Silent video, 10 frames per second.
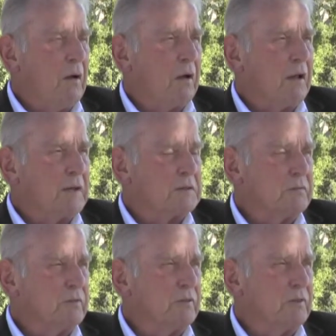Class
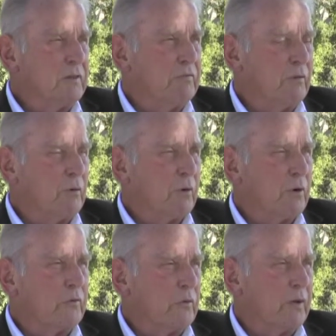of
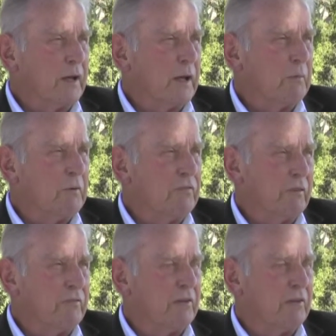54, so I came in 50.